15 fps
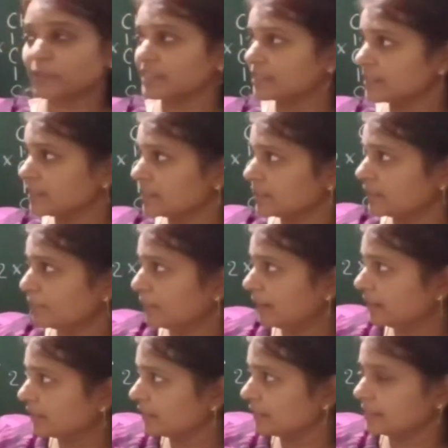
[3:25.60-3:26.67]
present in the
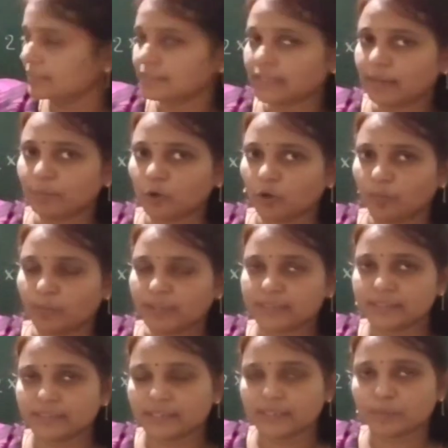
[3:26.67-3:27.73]
multi-enzyme complex,
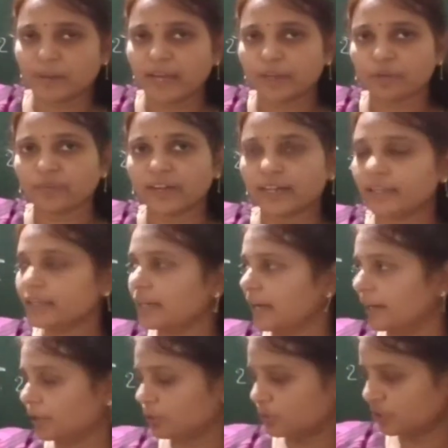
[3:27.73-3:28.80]
that is pyruvate
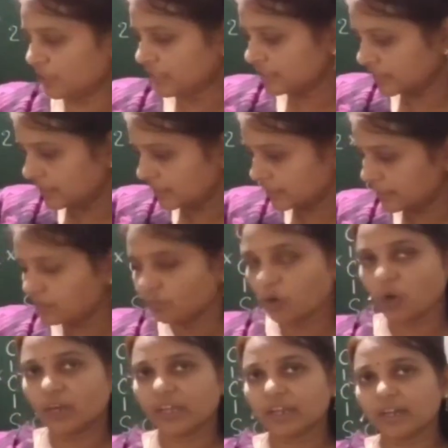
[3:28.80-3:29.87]
dehydrogenase, is
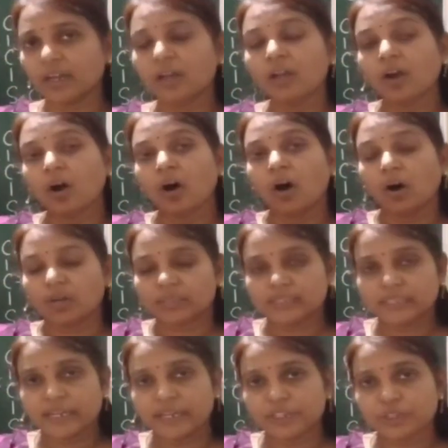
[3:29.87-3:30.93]
involved in
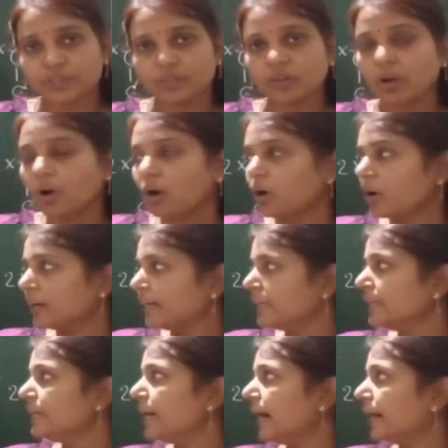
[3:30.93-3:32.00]
oxidation or
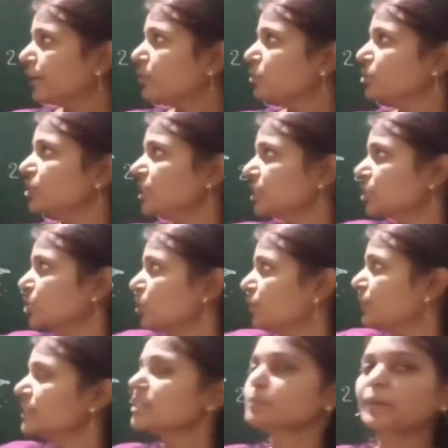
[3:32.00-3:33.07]
dehydrogenation
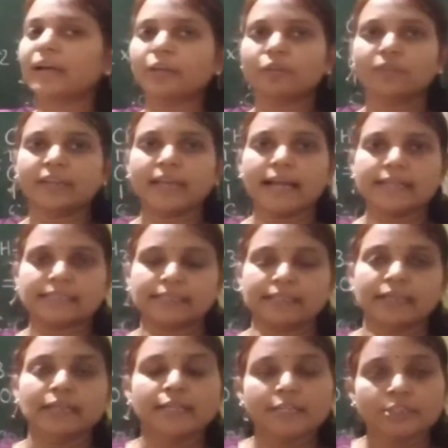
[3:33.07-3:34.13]
of this pyruvic acid.
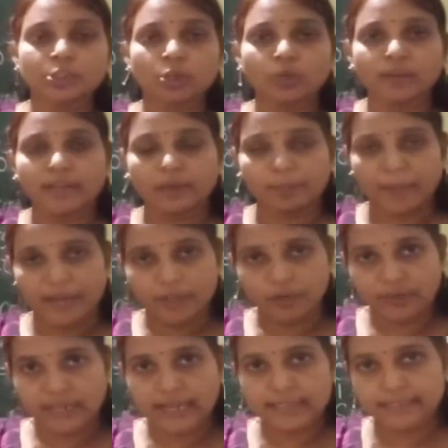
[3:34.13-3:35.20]
So when
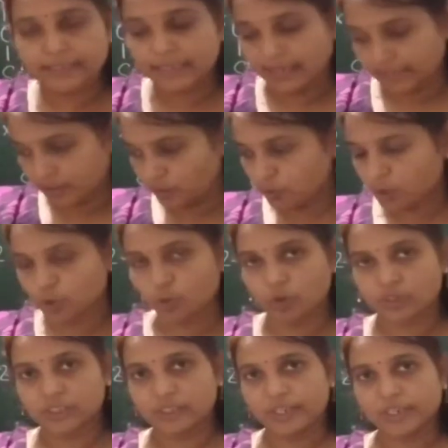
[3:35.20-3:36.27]
pyruvic acid undergoes
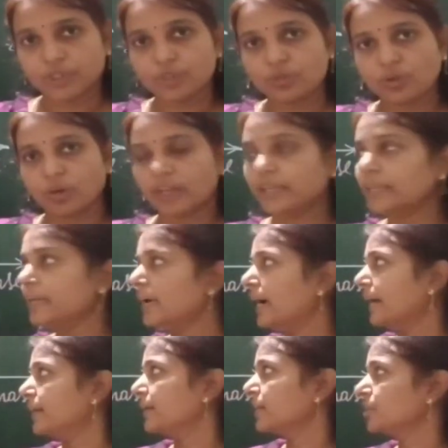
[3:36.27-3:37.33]
oxidation or
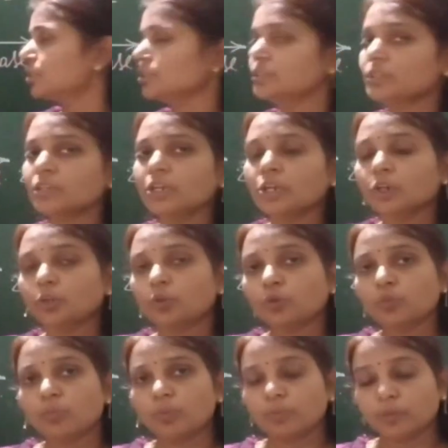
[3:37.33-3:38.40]
dehydration,
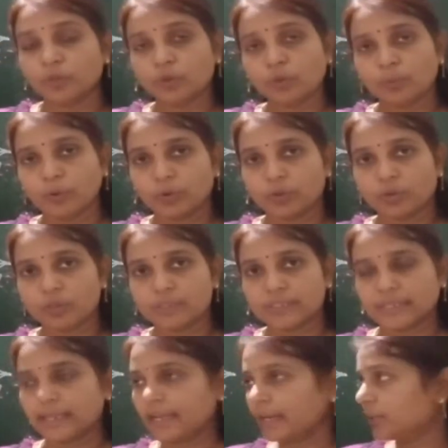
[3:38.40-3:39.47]
two protons
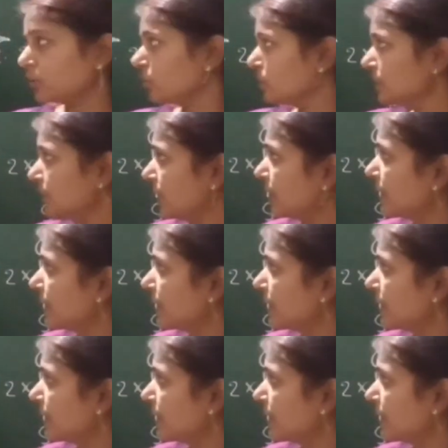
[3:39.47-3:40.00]
and electrons are